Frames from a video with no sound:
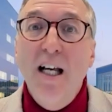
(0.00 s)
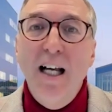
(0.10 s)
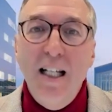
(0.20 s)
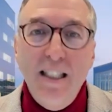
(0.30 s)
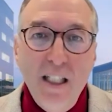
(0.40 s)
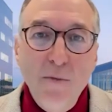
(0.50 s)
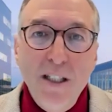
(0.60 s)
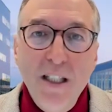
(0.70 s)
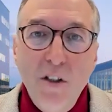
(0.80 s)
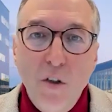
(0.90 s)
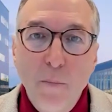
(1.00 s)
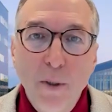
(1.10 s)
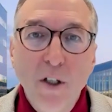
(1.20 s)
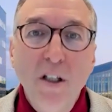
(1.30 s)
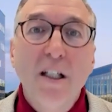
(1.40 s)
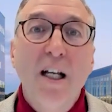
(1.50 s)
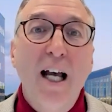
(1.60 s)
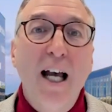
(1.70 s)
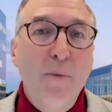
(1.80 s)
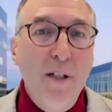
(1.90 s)
And then we need to build
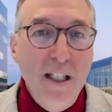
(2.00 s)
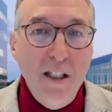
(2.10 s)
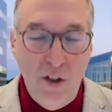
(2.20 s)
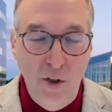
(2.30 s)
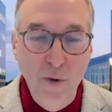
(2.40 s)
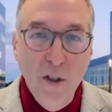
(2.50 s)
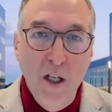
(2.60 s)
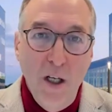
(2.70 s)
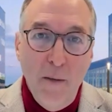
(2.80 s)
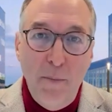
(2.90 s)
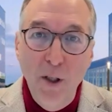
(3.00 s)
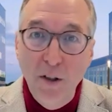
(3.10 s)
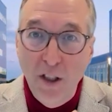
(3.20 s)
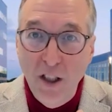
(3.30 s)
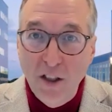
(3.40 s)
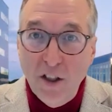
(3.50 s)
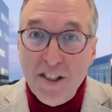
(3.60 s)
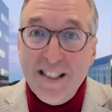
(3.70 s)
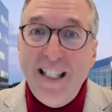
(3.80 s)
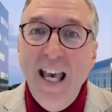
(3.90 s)
the
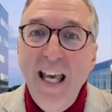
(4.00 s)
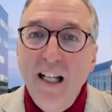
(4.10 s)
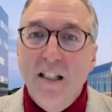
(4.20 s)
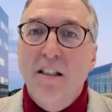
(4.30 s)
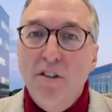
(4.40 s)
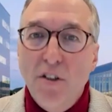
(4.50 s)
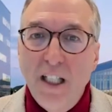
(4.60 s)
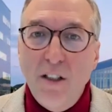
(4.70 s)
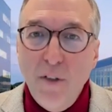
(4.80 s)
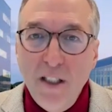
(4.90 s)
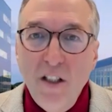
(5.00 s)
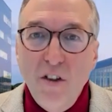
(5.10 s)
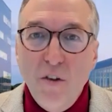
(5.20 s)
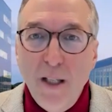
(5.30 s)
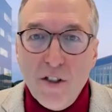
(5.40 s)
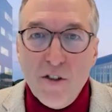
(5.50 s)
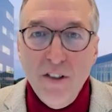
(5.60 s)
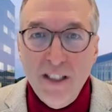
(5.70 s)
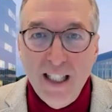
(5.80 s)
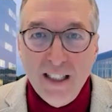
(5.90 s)
scale so that we need to make sure
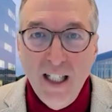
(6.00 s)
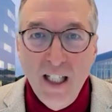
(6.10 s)
that